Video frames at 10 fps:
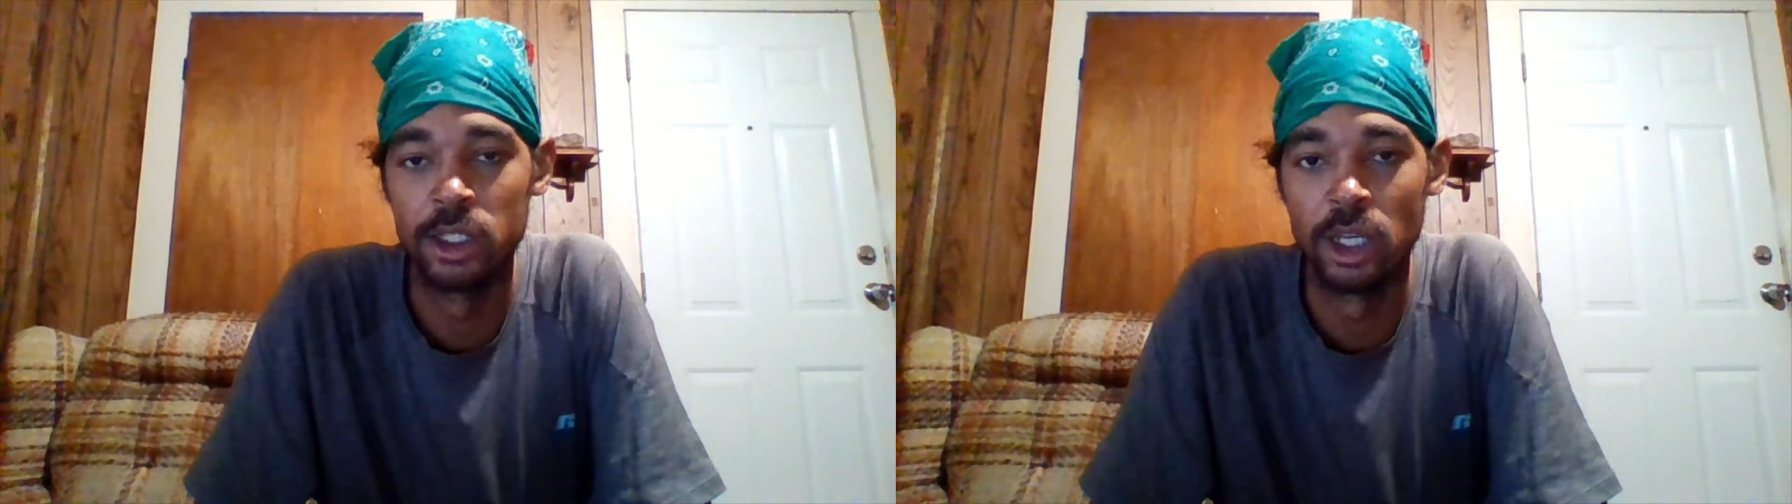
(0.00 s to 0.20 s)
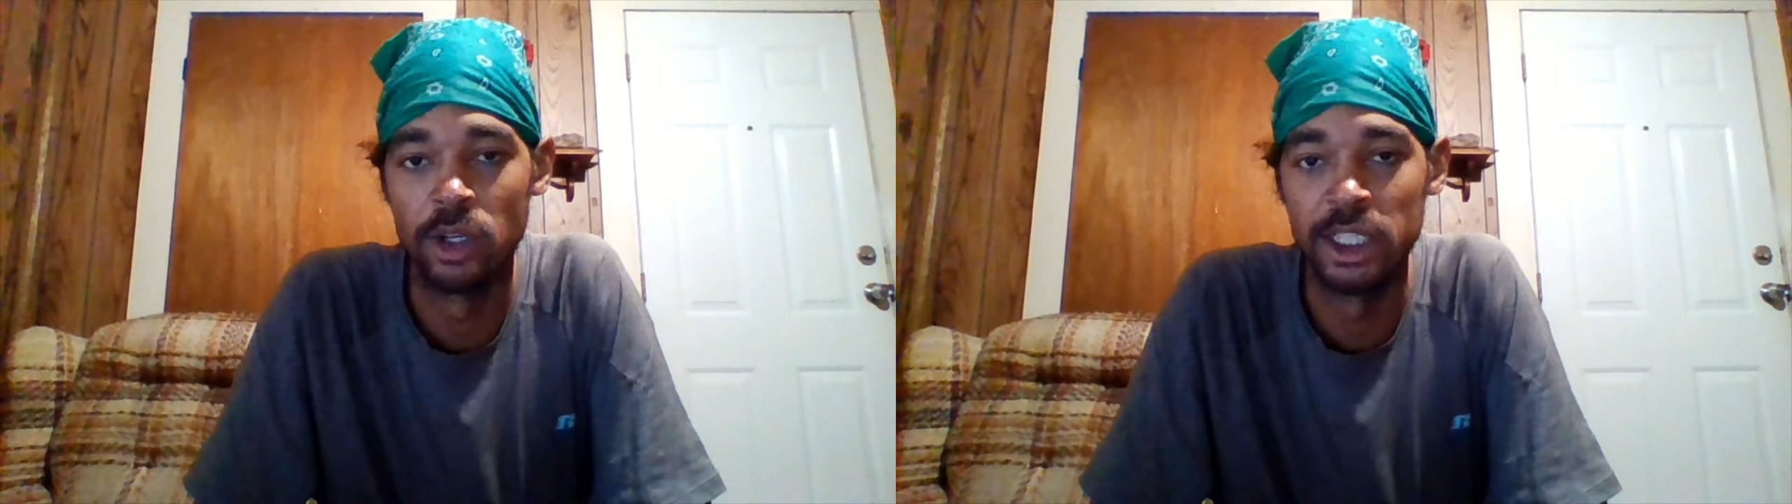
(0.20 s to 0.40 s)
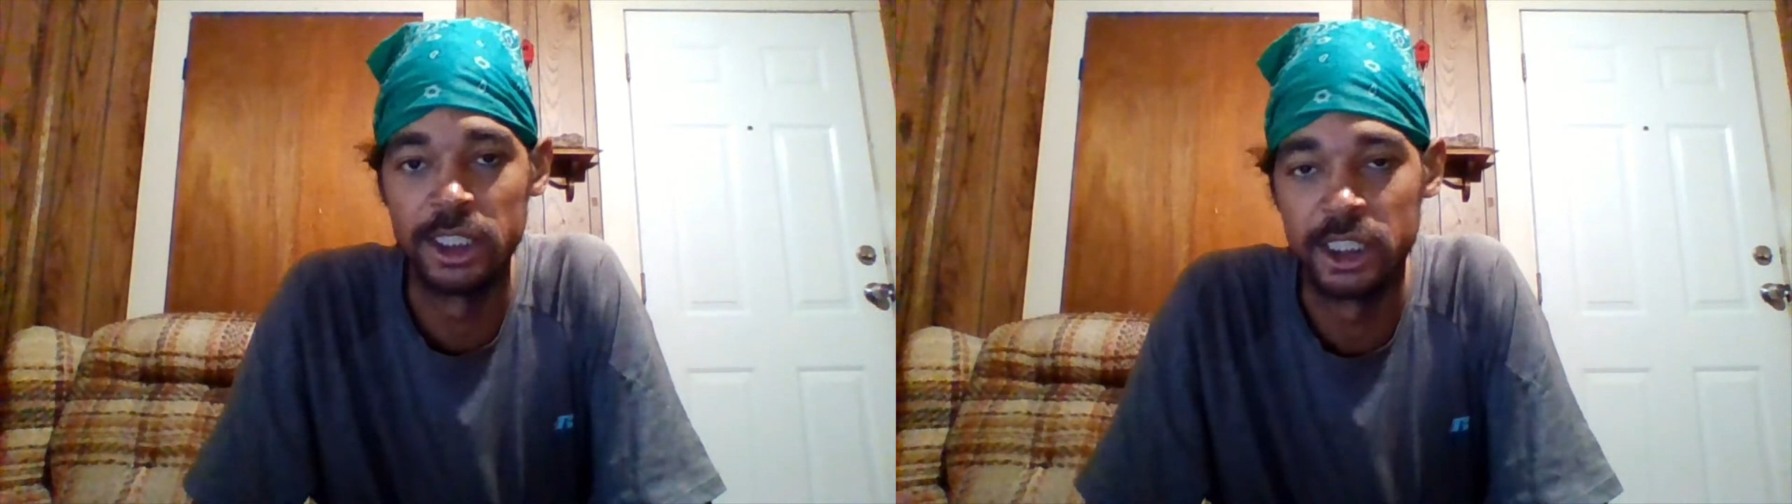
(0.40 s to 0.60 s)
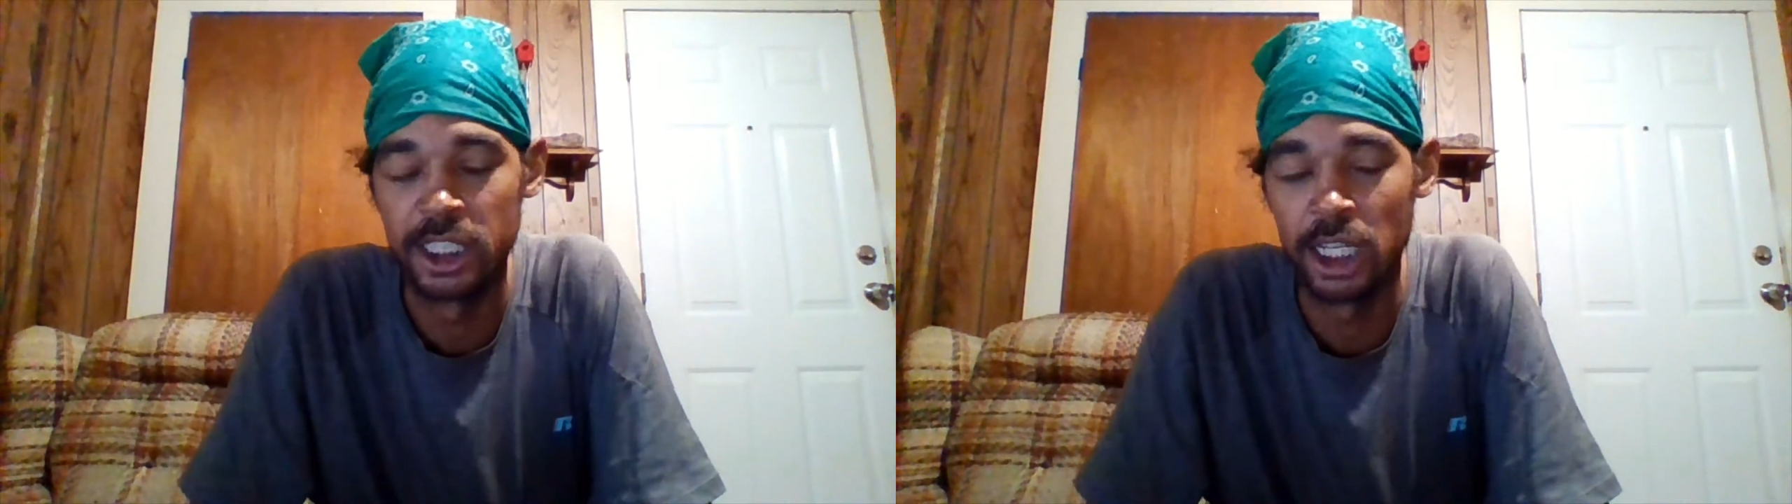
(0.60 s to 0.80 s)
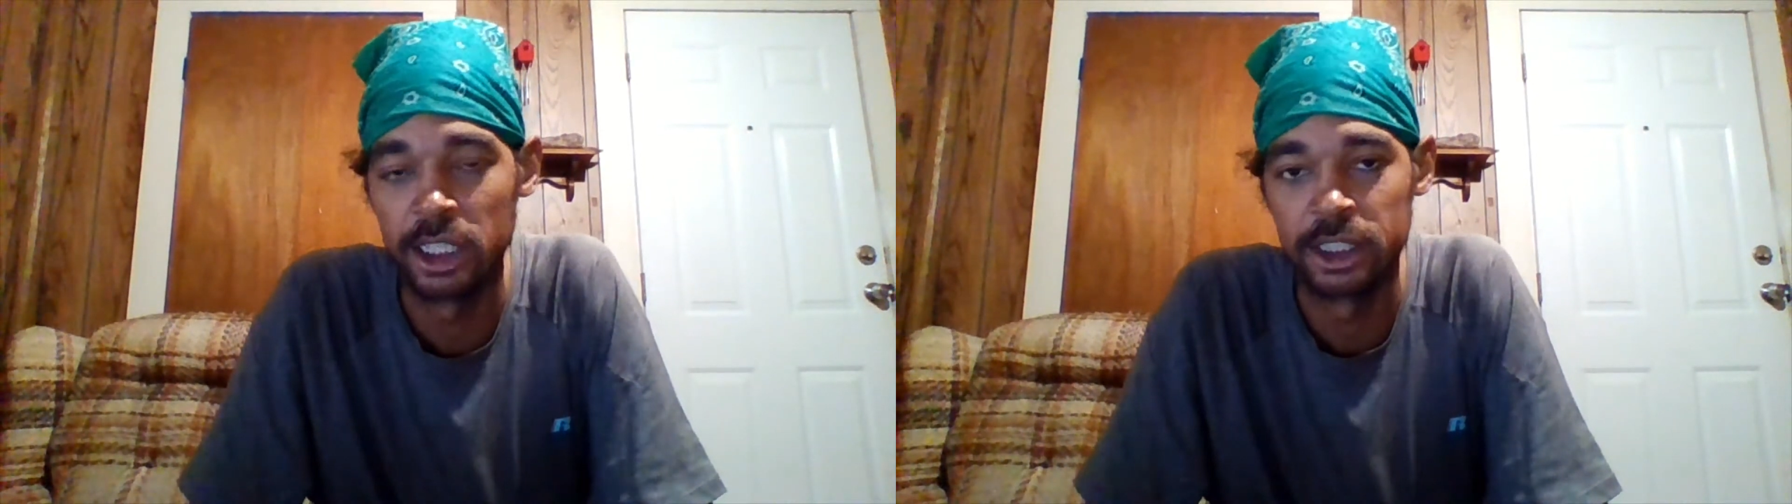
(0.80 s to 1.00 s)
he's
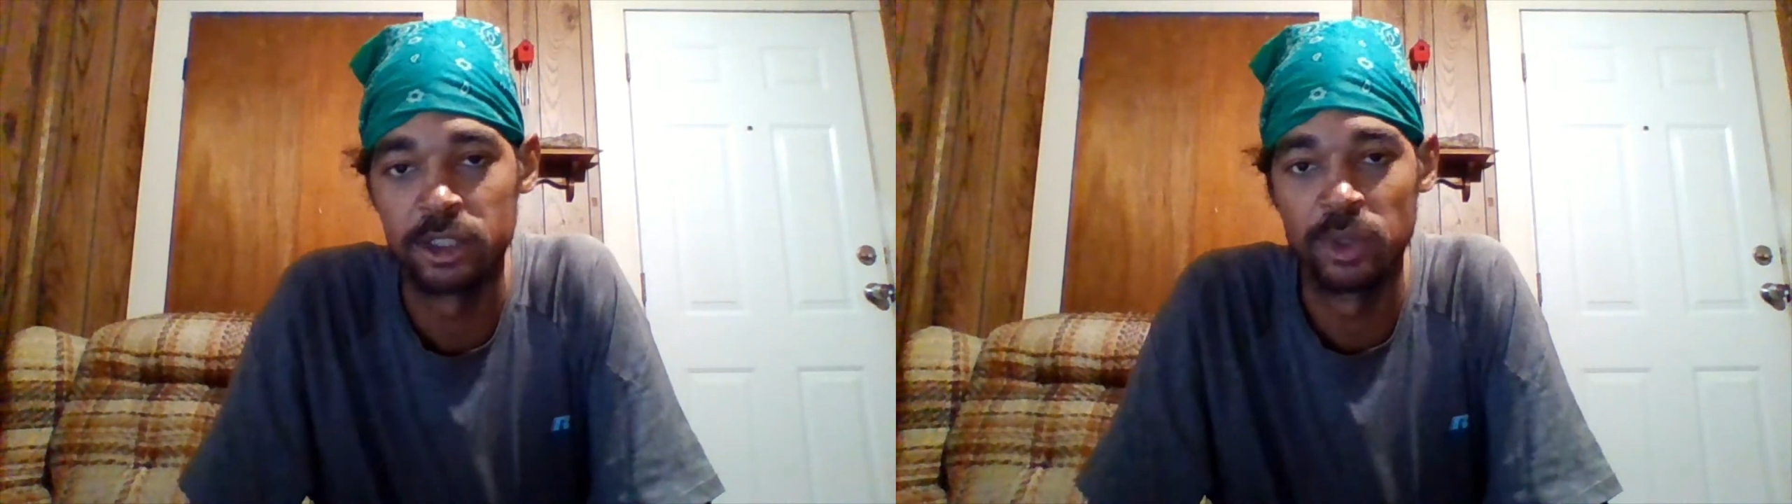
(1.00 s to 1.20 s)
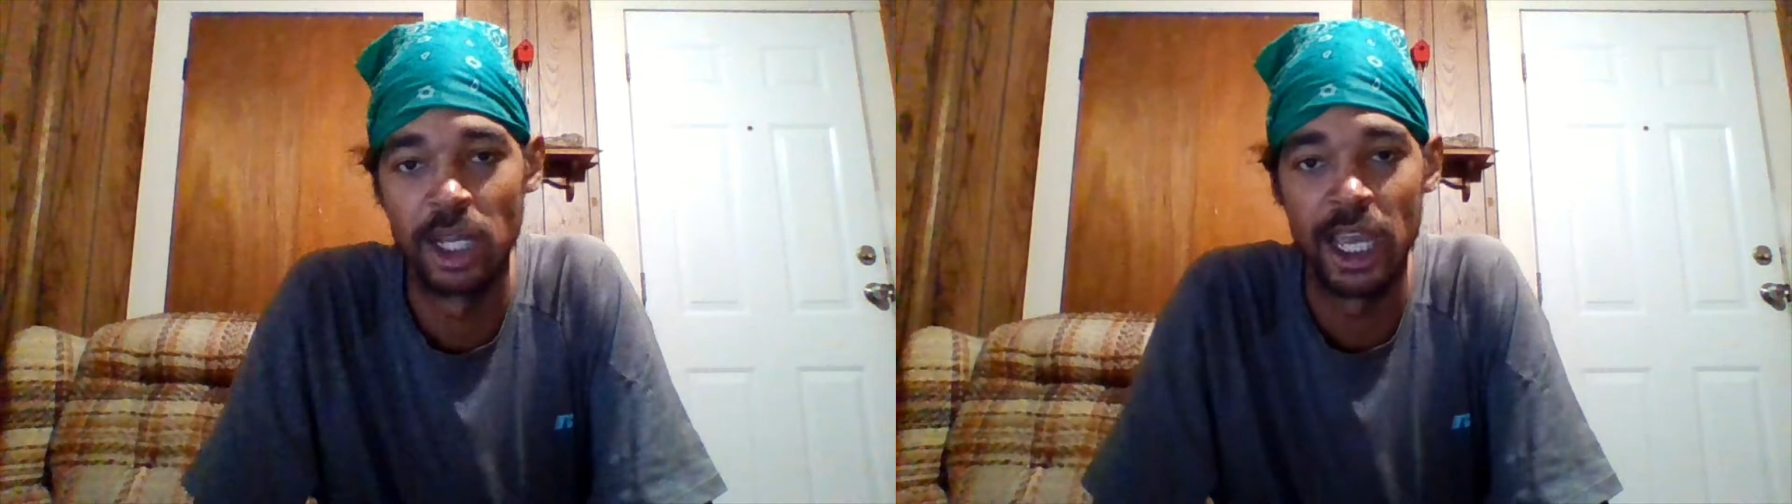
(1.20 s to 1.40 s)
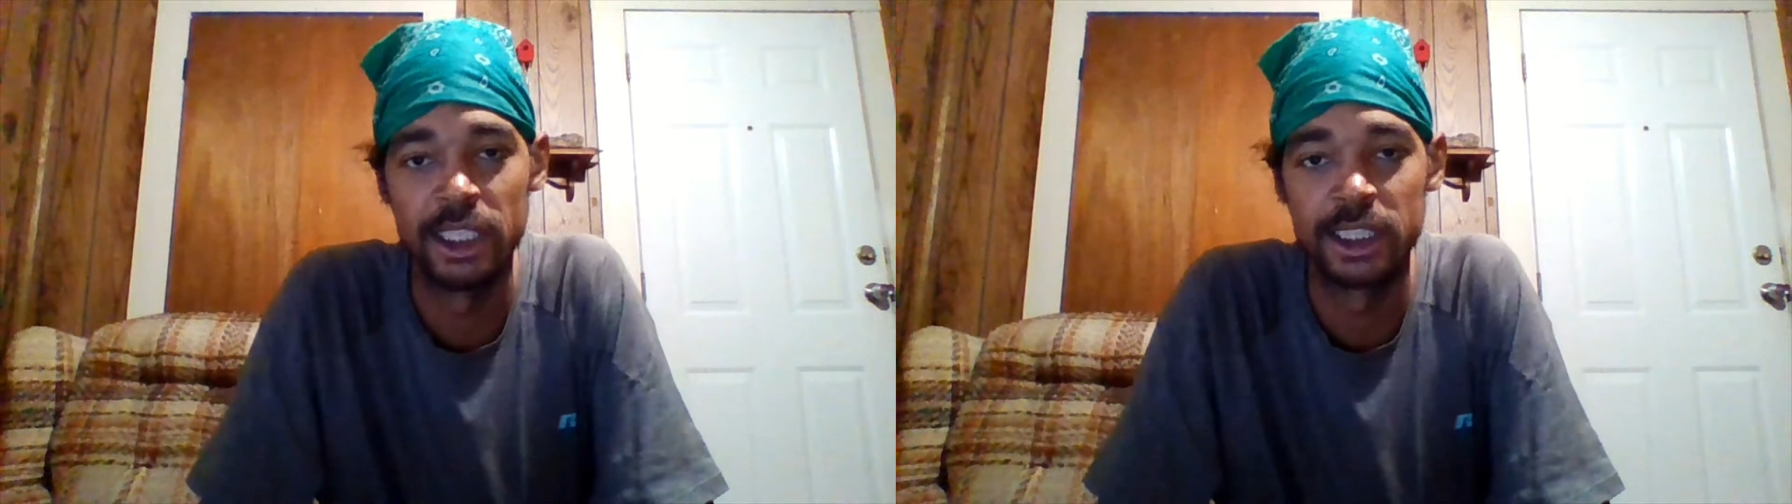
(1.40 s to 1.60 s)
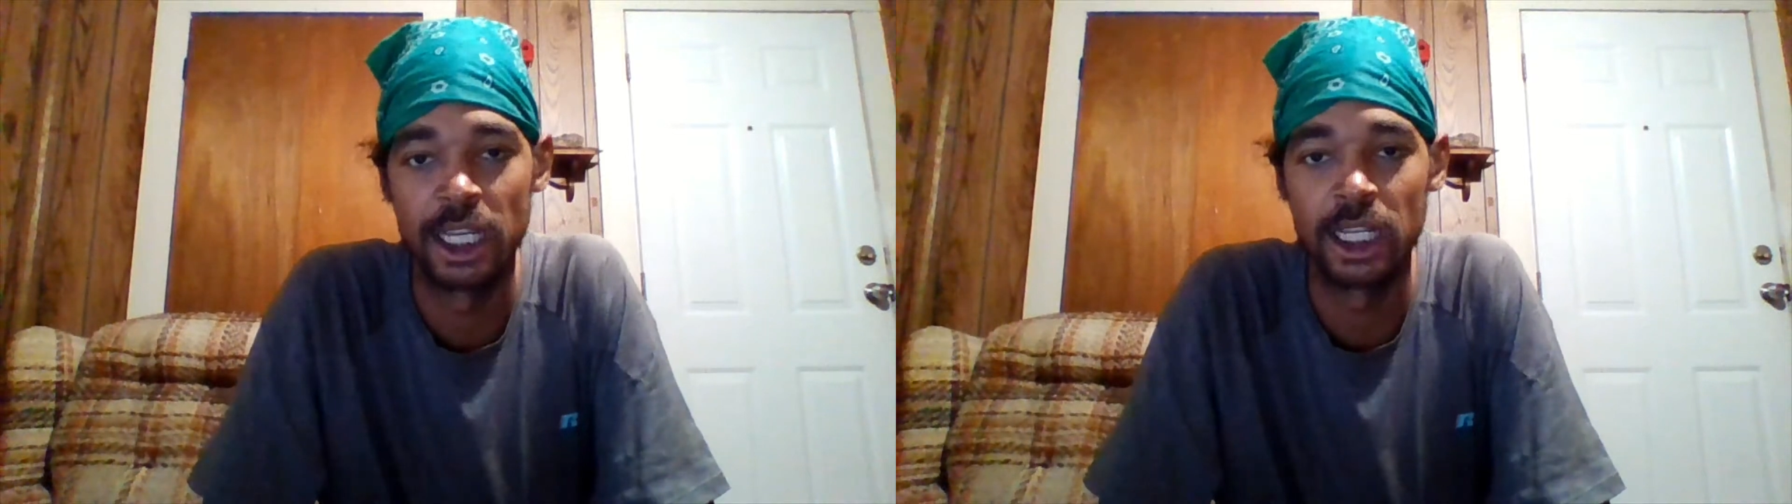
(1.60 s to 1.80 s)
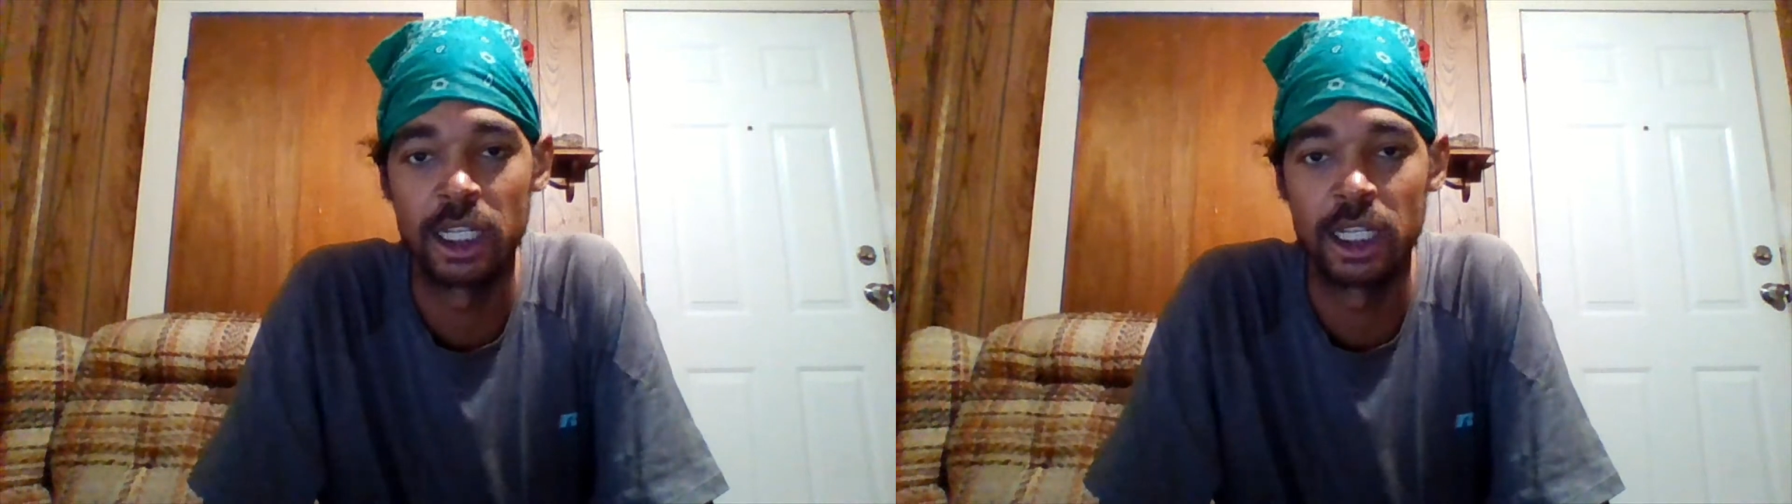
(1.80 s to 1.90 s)
jealous of what AJ